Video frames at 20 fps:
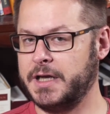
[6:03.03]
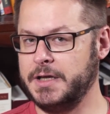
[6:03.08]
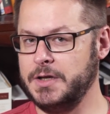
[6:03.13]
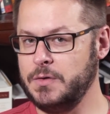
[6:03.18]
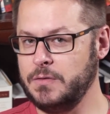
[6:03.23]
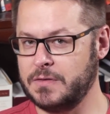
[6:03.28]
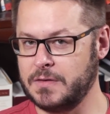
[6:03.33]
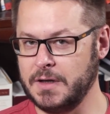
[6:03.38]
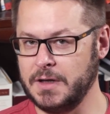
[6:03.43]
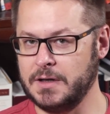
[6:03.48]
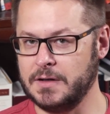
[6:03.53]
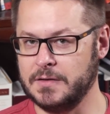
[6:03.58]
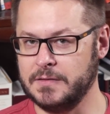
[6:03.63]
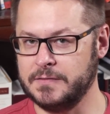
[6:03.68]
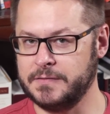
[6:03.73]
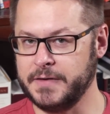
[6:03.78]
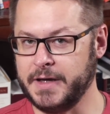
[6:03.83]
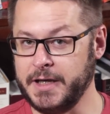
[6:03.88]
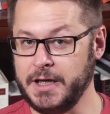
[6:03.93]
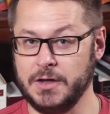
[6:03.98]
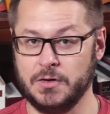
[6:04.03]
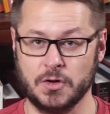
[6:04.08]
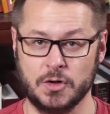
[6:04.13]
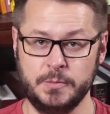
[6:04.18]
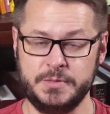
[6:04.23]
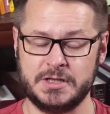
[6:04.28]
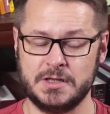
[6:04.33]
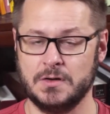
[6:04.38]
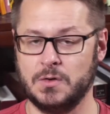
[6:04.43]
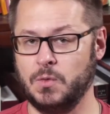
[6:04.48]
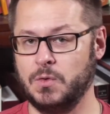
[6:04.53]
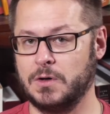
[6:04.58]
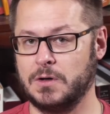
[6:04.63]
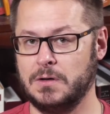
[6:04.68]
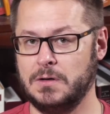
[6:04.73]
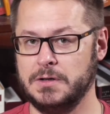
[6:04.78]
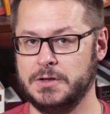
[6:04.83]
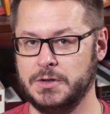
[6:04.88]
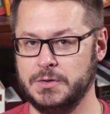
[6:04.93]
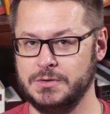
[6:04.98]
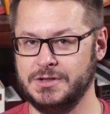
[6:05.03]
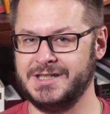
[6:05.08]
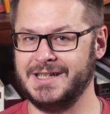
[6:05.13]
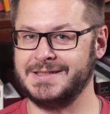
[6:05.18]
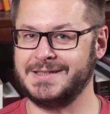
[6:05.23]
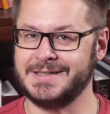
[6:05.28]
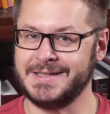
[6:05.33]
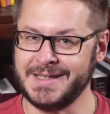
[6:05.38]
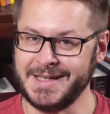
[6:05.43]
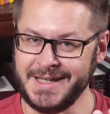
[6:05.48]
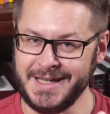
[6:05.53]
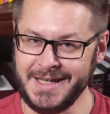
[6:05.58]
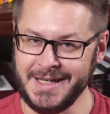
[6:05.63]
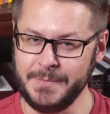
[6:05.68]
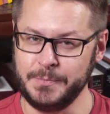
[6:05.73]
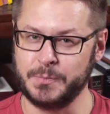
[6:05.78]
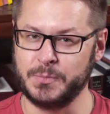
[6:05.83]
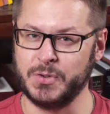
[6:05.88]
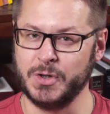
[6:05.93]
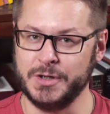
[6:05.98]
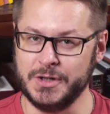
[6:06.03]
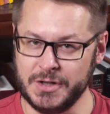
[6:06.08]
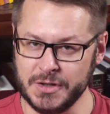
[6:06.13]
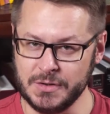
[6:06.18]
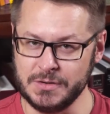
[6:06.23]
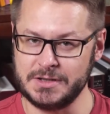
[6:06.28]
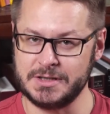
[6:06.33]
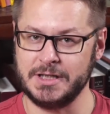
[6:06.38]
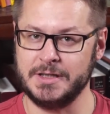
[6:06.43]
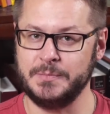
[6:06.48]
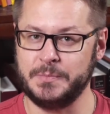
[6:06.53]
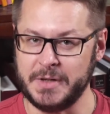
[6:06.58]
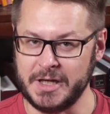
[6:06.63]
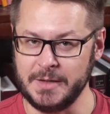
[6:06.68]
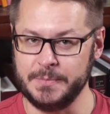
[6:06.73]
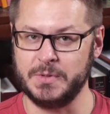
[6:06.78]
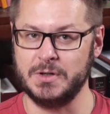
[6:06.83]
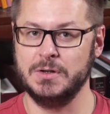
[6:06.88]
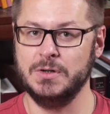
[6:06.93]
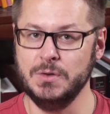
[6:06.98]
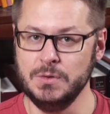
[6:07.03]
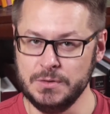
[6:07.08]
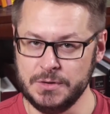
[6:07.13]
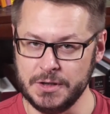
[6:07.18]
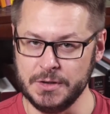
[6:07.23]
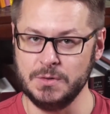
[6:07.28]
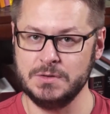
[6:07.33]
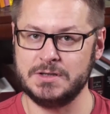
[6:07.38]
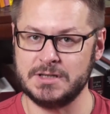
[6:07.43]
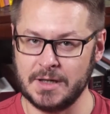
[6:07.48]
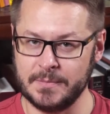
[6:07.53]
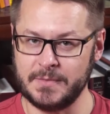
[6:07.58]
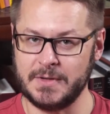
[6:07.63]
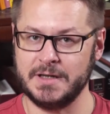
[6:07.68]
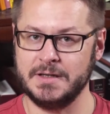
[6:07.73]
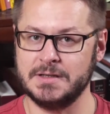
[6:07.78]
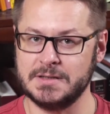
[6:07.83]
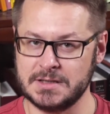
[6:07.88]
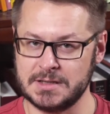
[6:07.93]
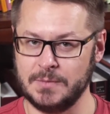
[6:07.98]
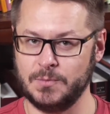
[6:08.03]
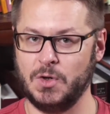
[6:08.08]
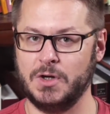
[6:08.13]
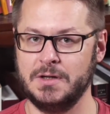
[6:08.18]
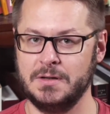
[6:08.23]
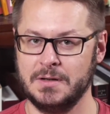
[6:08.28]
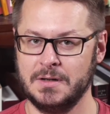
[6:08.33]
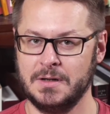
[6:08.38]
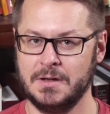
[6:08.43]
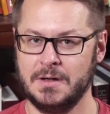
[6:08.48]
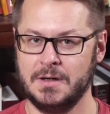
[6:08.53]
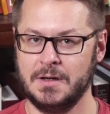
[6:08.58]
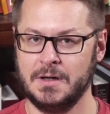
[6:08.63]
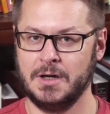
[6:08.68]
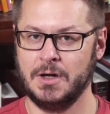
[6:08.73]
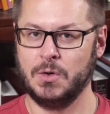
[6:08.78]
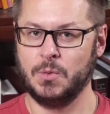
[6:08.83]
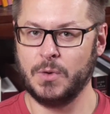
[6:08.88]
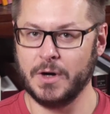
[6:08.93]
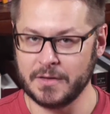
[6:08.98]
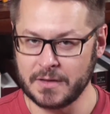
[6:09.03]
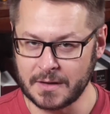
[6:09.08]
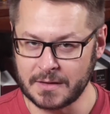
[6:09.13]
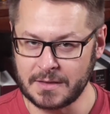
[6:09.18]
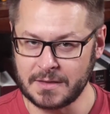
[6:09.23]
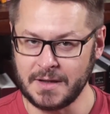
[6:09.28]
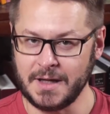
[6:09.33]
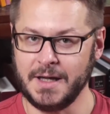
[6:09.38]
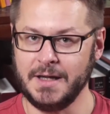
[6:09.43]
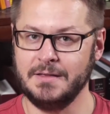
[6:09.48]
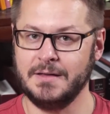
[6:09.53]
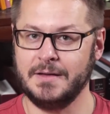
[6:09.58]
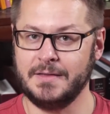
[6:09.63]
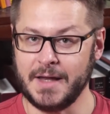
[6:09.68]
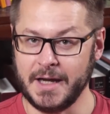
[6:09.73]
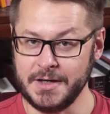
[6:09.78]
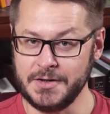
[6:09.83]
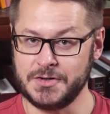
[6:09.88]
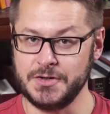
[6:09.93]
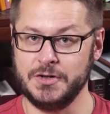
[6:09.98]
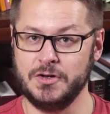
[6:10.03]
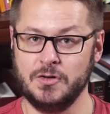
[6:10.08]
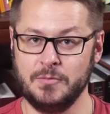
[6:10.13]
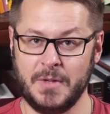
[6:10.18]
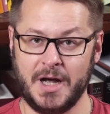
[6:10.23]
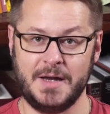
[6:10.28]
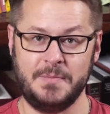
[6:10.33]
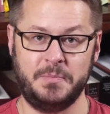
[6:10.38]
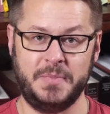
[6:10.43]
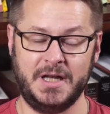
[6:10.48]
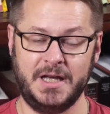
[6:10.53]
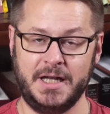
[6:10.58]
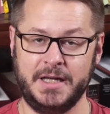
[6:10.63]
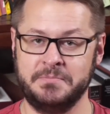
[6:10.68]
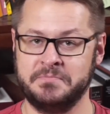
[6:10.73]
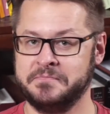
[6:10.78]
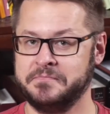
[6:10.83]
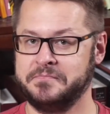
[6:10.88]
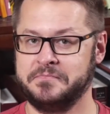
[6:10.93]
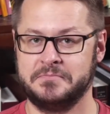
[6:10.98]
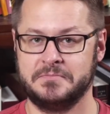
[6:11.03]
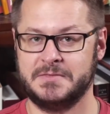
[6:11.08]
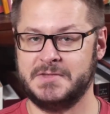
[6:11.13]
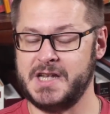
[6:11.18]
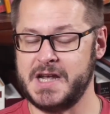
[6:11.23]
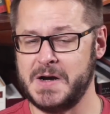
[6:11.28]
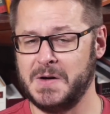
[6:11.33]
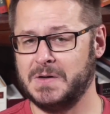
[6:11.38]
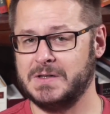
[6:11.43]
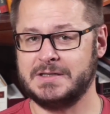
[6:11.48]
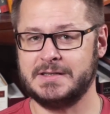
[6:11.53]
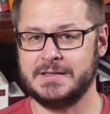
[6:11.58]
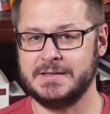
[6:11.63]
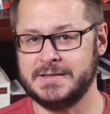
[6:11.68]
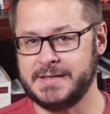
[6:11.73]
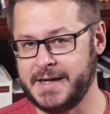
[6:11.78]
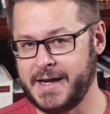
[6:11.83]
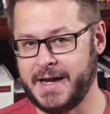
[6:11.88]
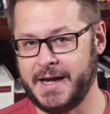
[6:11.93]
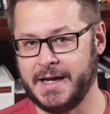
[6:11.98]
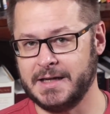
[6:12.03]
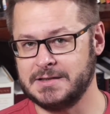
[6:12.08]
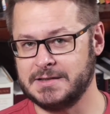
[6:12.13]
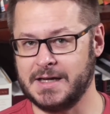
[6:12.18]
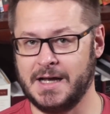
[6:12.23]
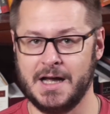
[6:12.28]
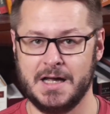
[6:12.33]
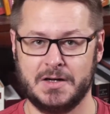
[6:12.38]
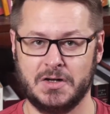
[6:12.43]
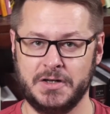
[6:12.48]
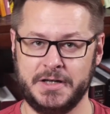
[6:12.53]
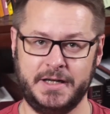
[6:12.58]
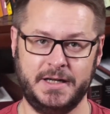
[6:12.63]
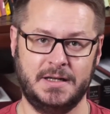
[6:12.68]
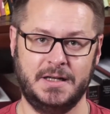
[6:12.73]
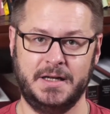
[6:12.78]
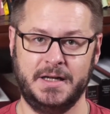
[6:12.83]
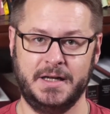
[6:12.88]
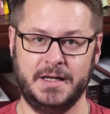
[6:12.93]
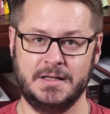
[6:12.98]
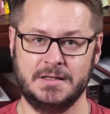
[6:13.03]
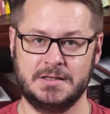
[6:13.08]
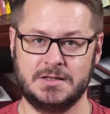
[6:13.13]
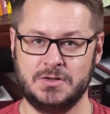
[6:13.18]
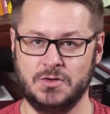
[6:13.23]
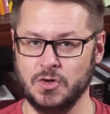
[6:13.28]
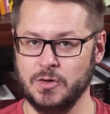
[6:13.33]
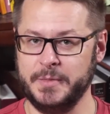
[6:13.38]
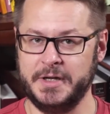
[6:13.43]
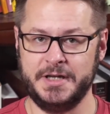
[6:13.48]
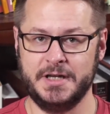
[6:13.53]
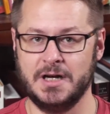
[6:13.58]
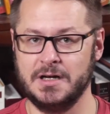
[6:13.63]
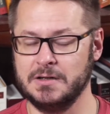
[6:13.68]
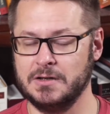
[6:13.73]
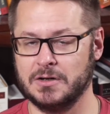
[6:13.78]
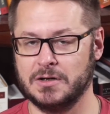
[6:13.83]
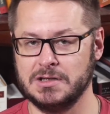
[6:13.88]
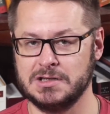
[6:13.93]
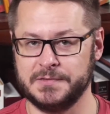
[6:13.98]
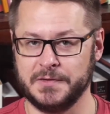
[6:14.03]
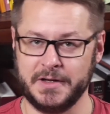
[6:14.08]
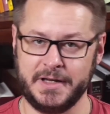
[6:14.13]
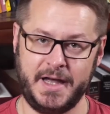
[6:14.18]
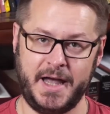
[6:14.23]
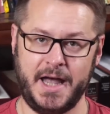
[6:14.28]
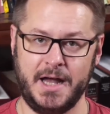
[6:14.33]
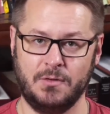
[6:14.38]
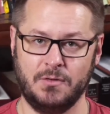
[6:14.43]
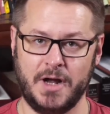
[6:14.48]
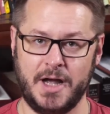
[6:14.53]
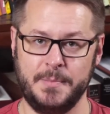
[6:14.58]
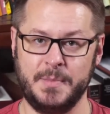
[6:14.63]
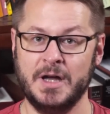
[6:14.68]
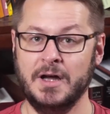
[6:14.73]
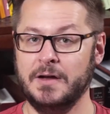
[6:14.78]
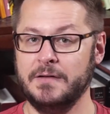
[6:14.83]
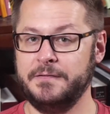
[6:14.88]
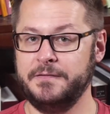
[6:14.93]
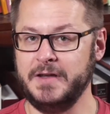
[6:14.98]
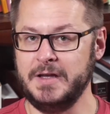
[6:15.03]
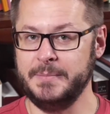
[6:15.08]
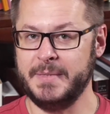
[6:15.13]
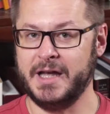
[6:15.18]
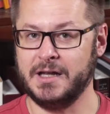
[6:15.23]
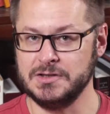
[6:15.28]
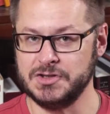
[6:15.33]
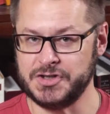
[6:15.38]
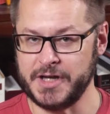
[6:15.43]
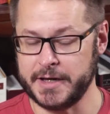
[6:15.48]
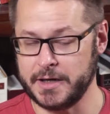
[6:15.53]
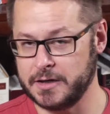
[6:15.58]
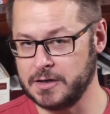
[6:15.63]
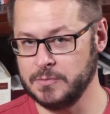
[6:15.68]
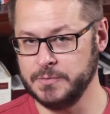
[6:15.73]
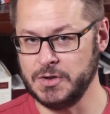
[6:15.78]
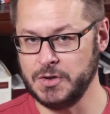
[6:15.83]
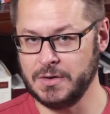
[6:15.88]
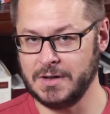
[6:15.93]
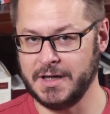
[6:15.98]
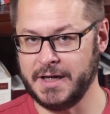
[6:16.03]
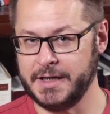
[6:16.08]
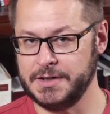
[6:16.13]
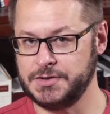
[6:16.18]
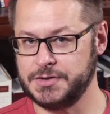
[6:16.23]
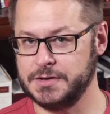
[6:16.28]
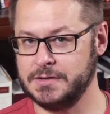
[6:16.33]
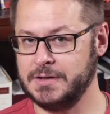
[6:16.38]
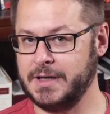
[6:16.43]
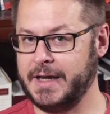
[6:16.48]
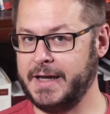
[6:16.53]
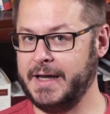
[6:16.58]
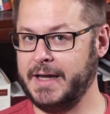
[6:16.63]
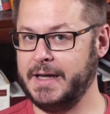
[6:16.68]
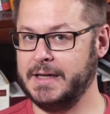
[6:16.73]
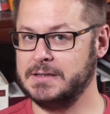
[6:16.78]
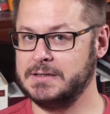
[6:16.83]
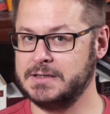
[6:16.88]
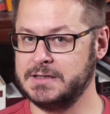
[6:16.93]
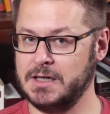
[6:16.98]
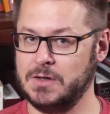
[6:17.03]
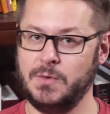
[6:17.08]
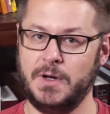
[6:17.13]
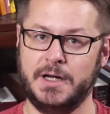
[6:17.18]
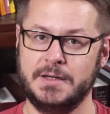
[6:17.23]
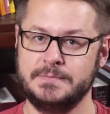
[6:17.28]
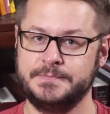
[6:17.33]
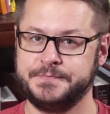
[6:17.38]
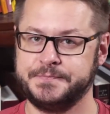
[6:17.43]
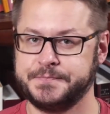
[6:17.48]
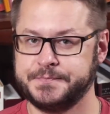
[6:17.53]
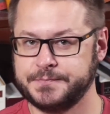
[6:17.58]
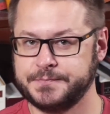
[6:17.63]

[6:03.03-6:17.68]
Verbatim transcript: can you think of any groups in the world who just keep producing people who do something to someone? where the thing that they do might be terrorist attacks, honor killings, grooming young girls for gang rape, female genital mutilation, and so on.